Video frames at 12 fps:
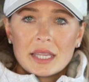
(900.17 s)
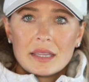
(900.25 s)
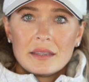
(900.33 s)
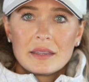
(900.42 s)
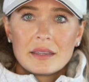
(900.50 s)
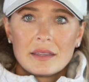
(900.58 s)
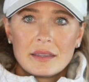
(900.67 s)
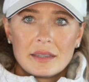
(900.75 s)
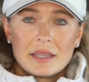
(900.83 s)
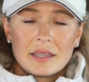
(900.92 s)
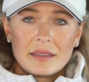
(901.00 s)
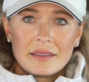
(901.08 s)
and driving back to
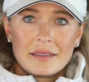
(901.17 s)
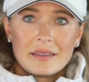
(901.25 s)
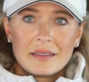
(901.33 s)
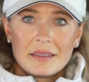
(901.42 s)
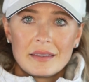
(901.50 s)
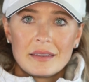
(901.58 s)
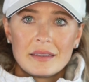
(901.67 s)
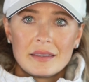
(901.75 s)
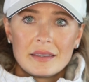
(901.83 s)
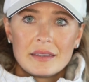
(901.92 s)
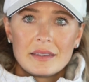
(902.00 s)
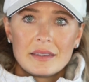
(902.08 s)

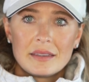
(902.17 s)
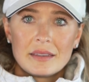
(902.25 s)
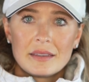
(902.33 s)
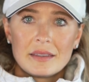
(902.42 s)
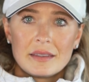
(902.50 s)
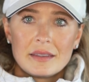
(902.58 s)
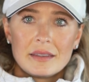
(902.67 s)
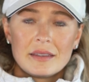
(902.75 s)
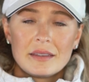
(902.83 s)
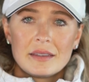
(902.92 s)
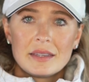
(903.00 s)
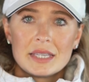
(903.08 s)
Canada. Now we're home.